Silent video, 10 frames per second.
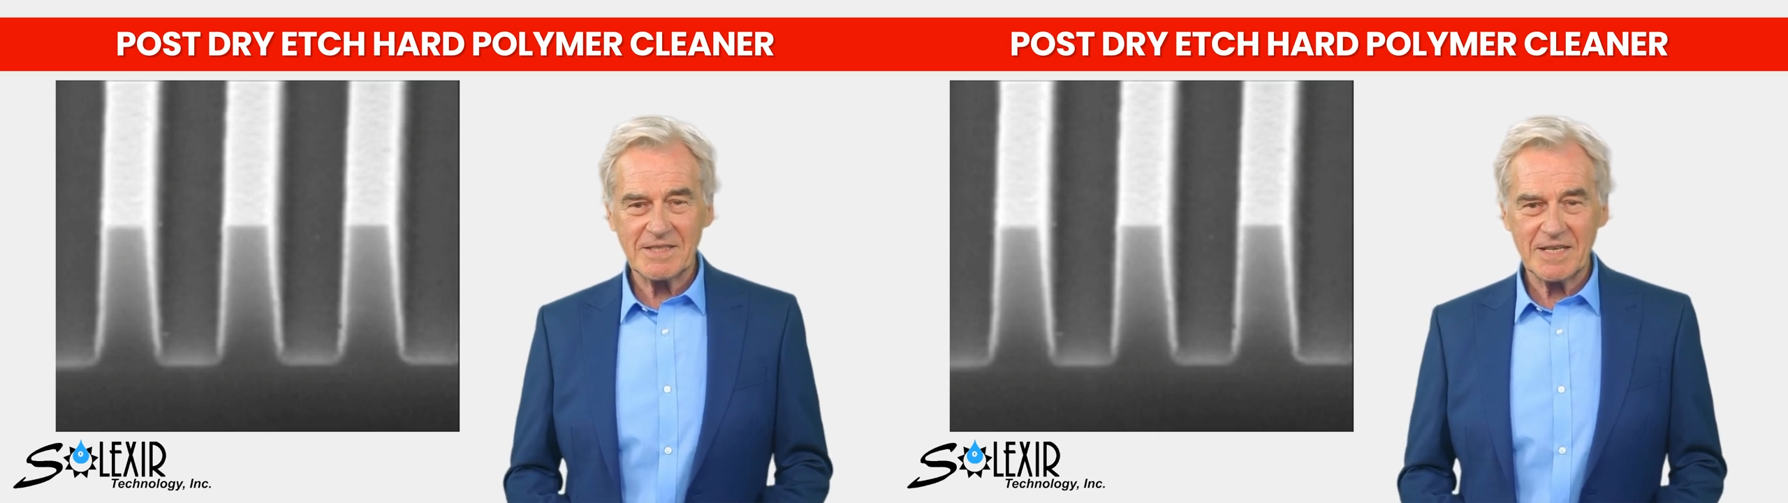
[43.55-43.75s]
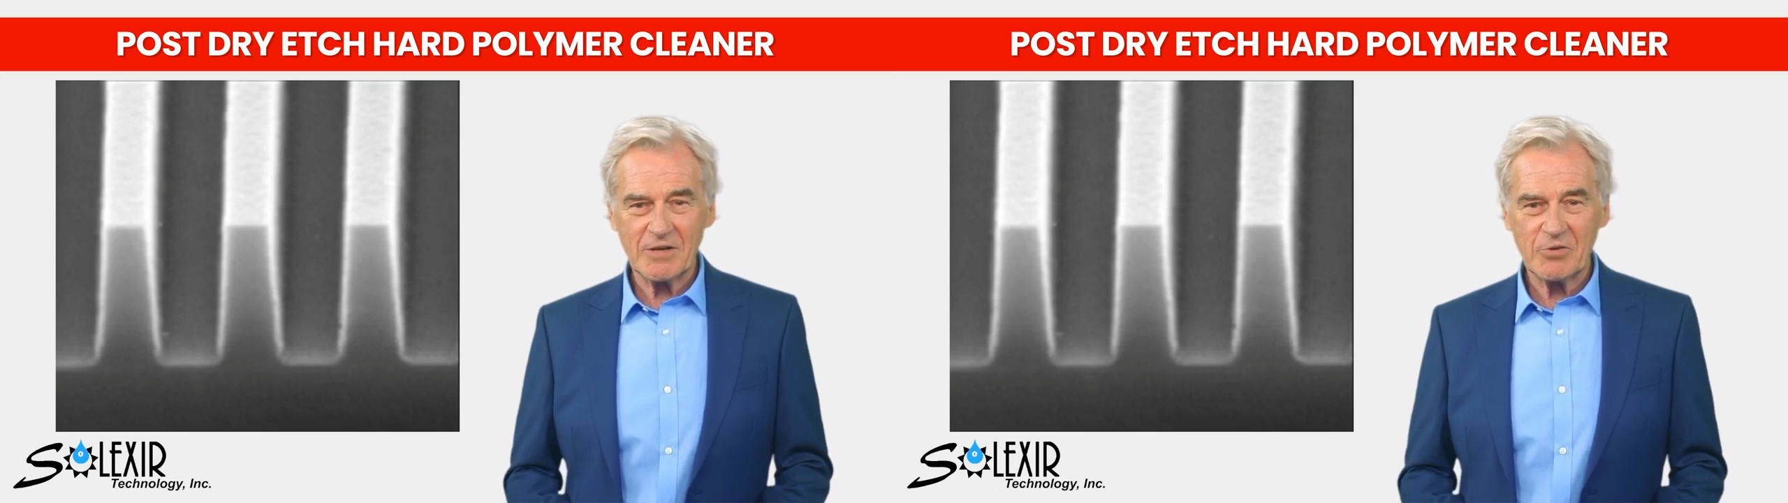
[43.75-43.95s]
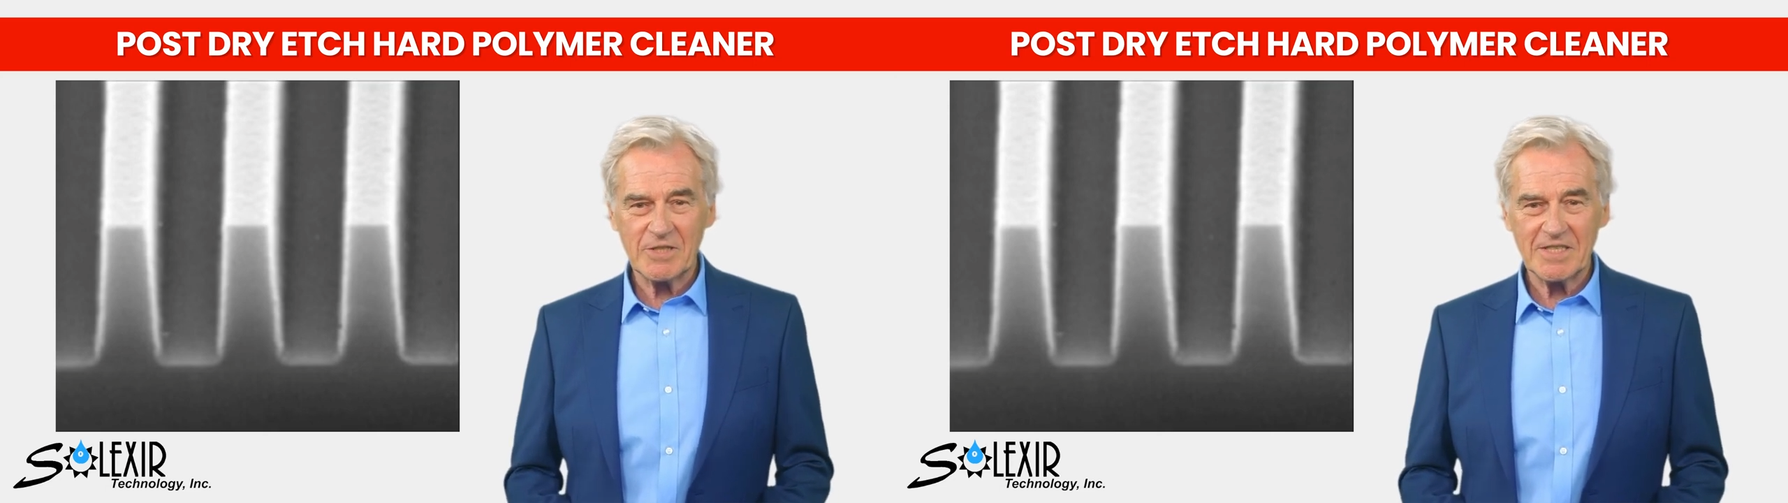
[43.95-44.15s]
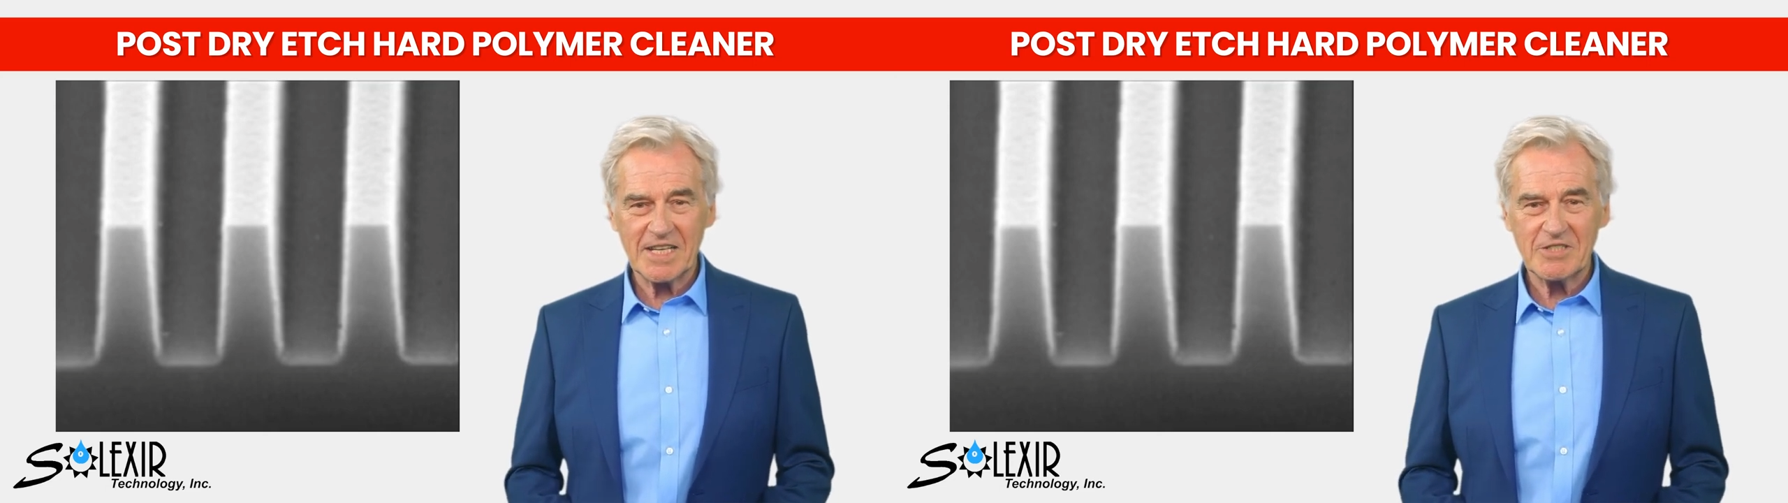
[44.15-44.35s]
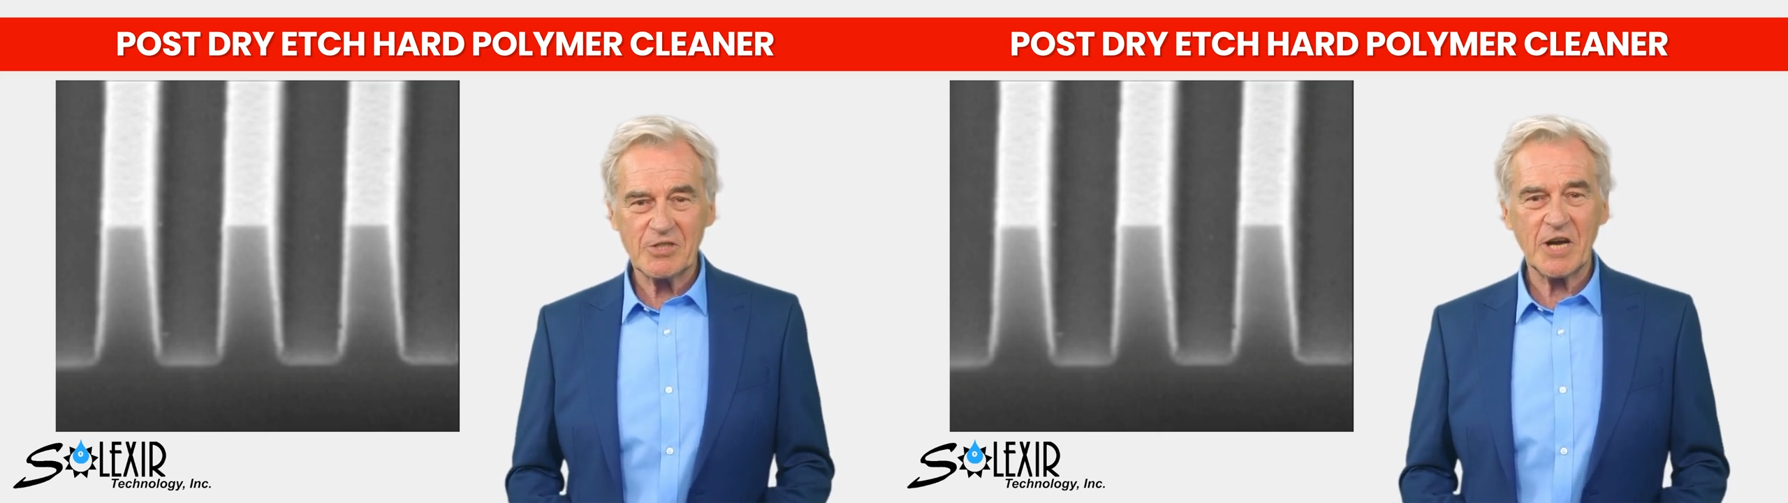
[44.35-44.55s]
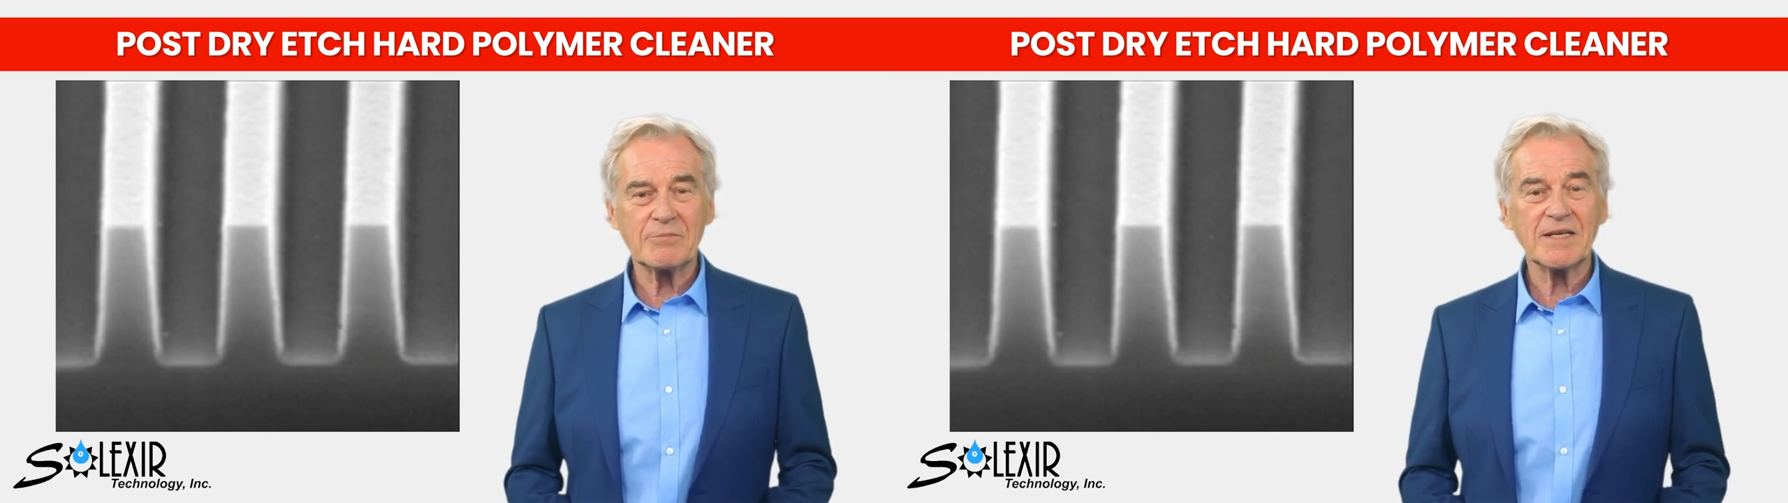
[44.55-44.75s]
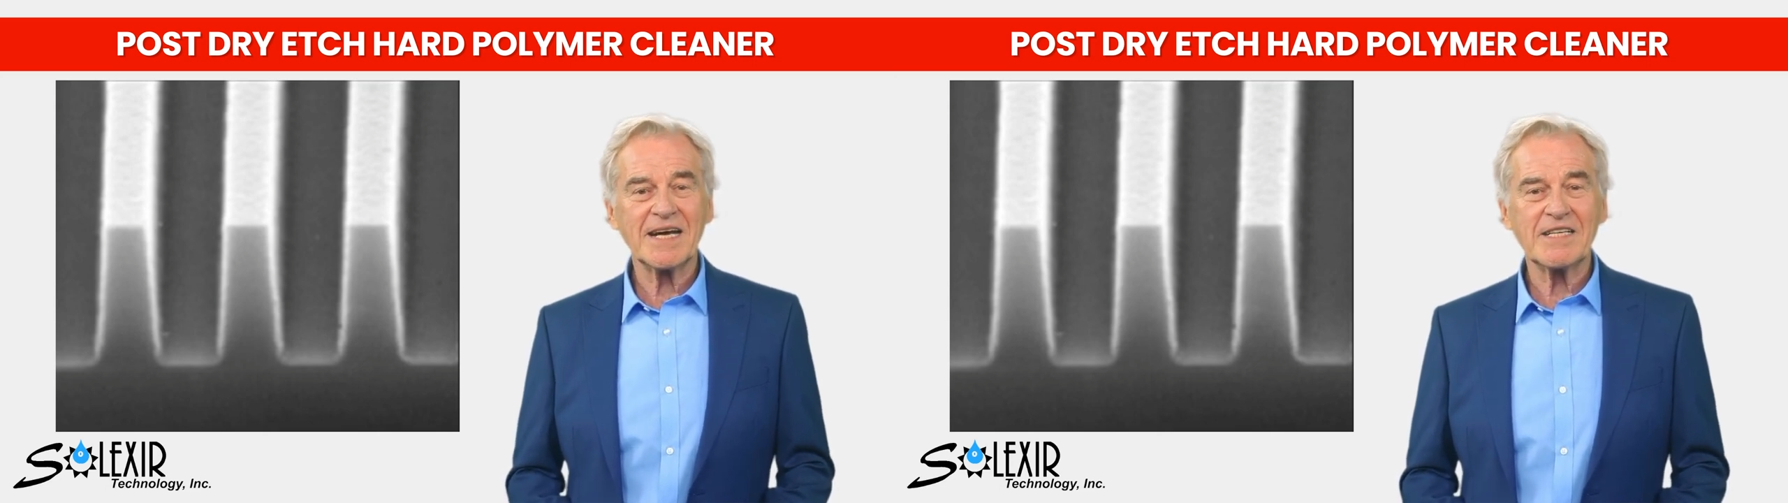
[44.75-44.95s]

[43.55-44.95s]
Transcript: due to its isotropic